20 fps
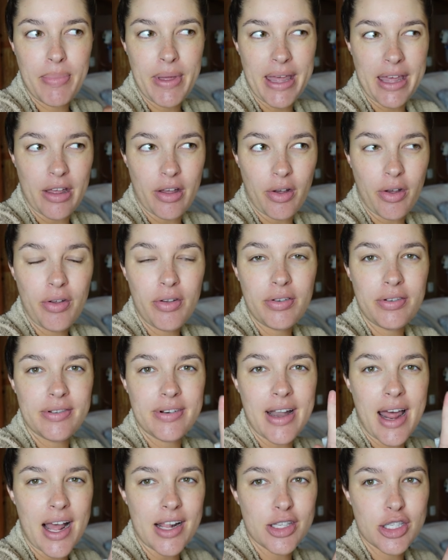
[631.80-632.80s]
pill,
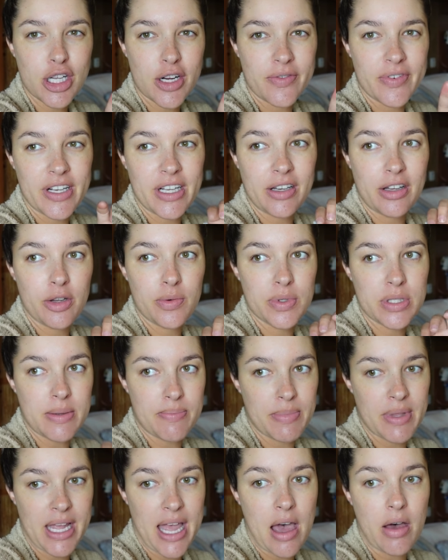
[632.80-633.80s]
not Cervidil. It was
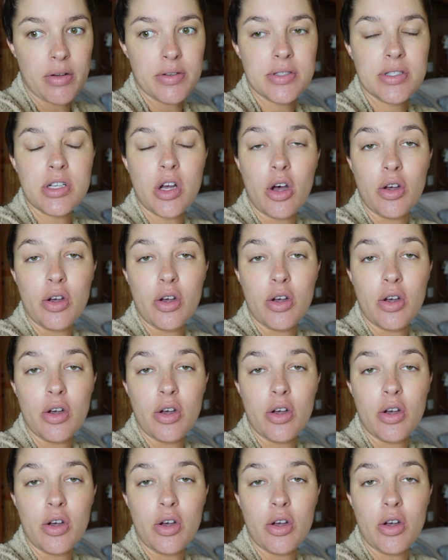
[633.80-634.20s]
something else to